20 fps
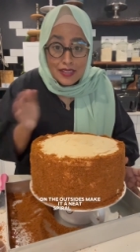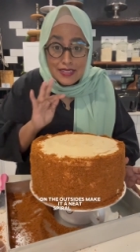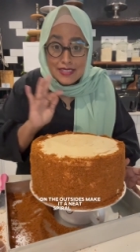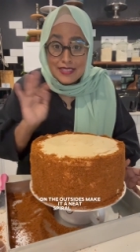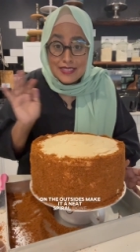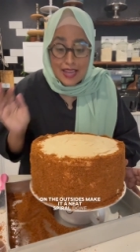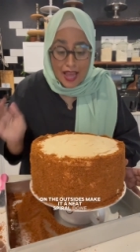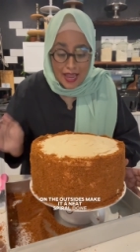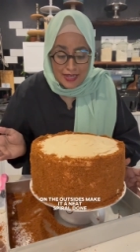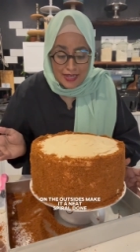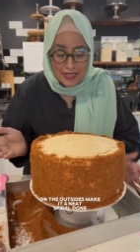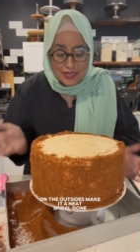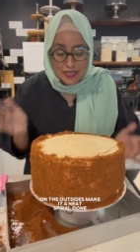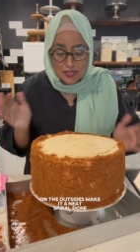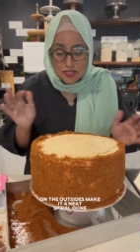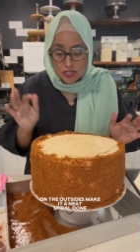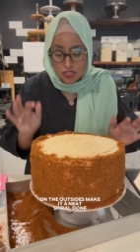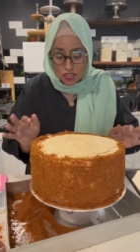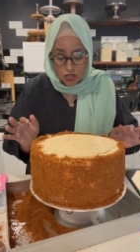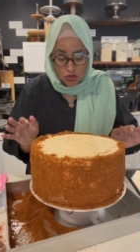Done.
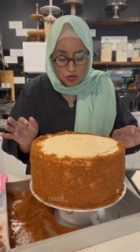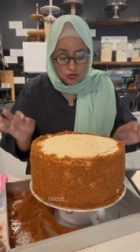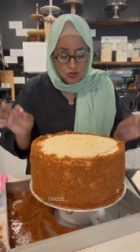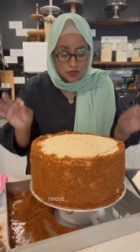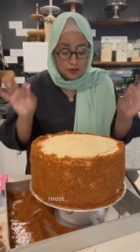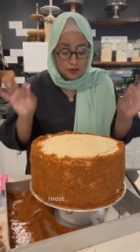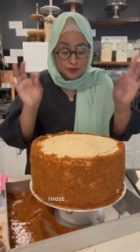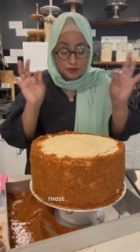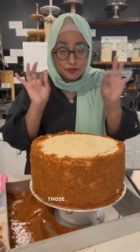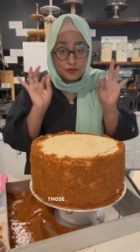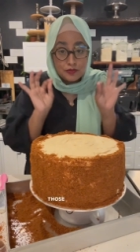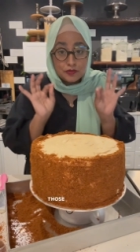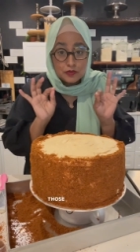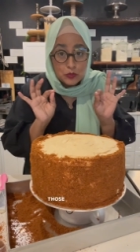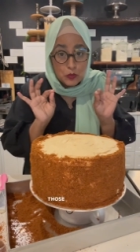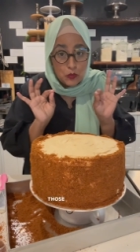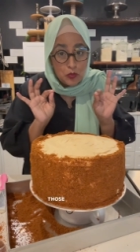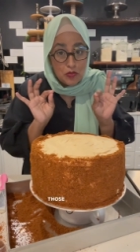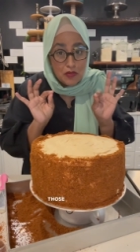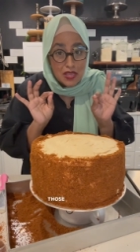Zos.
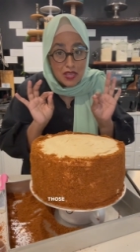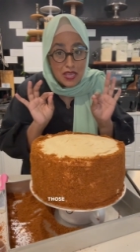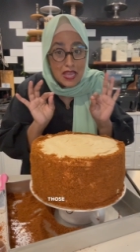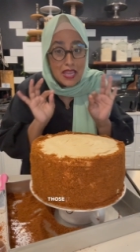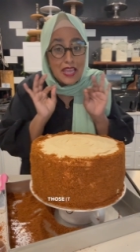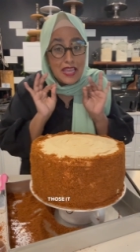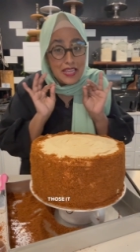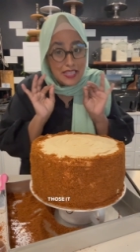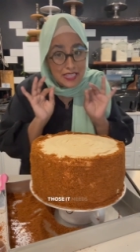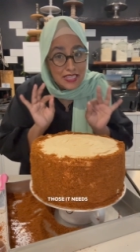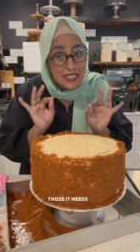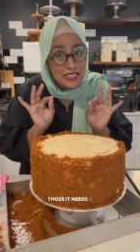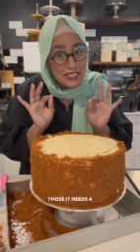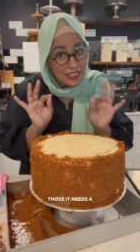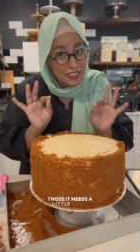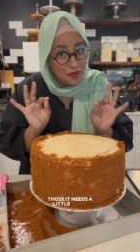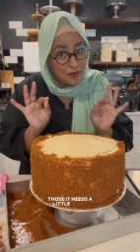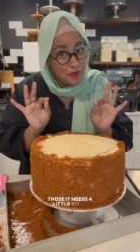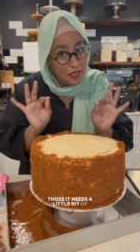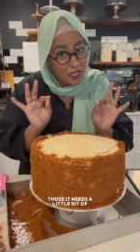It needs a
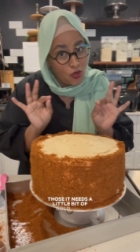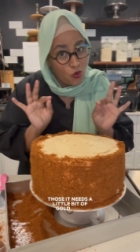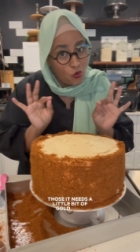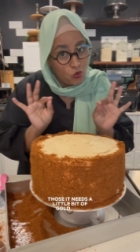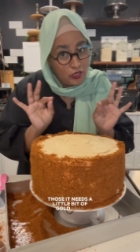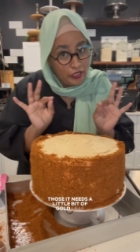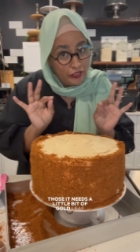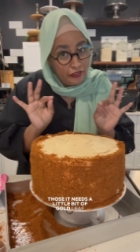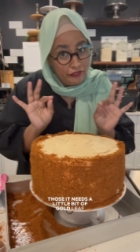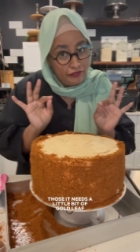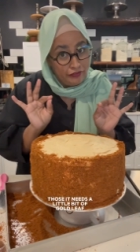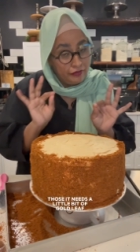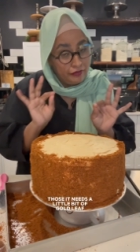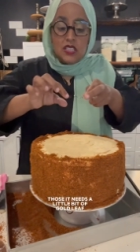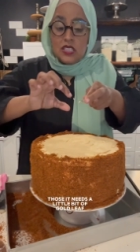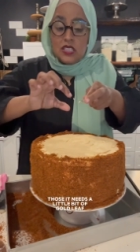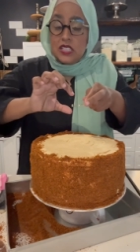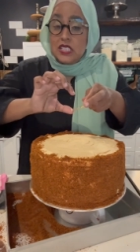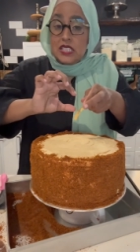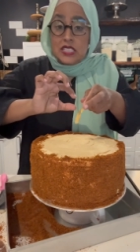little bit of gold leaf.
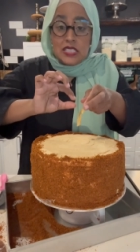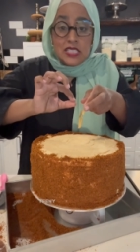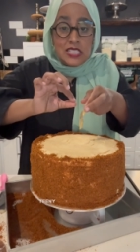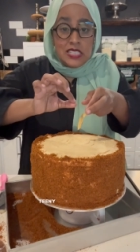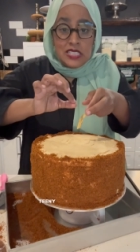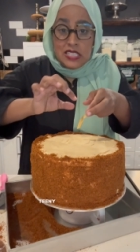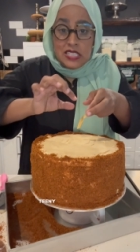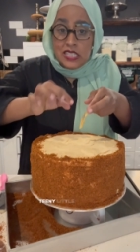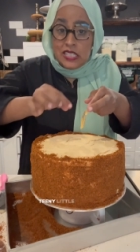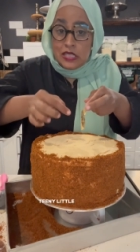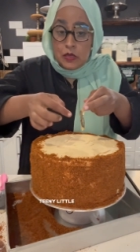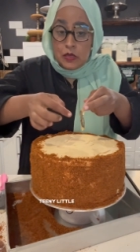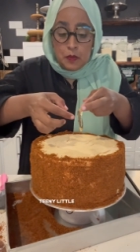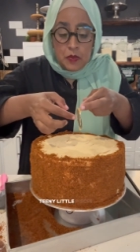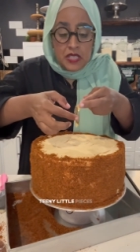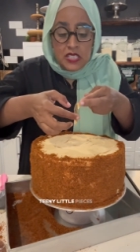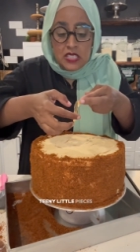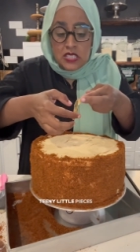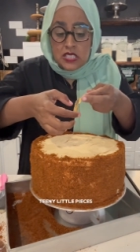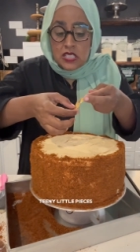Teeny little
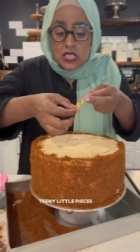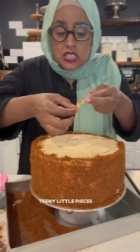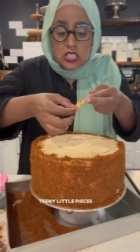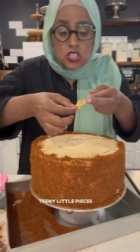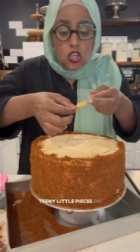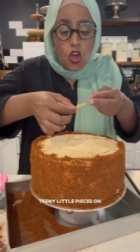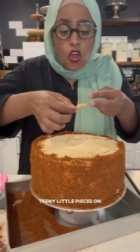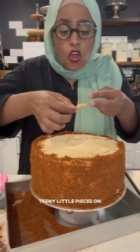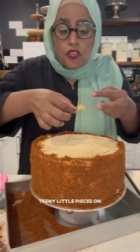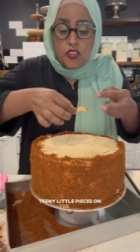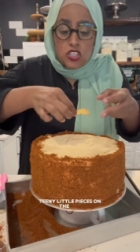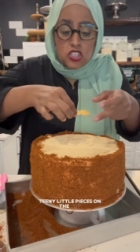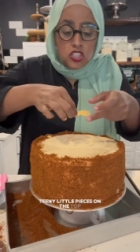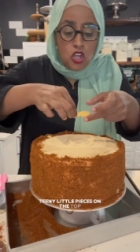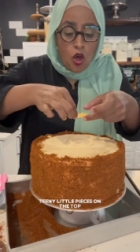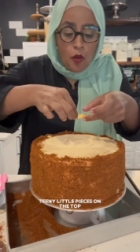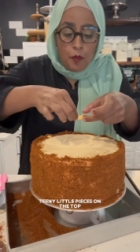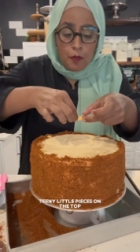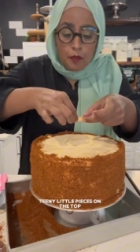pieces on the top.